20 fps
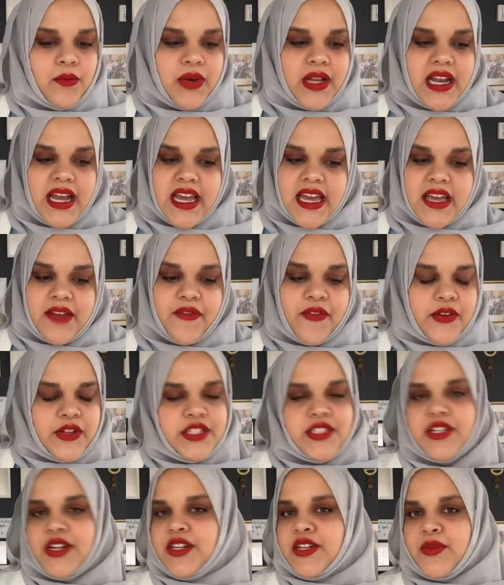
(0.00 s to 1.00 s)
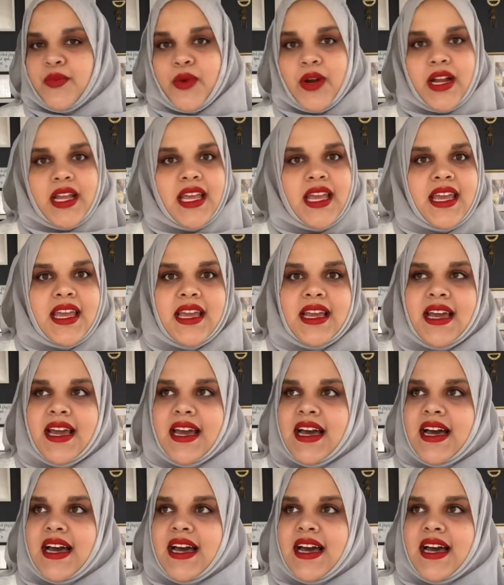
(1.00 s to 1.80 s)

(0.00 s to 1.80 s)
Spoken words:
when I first started working,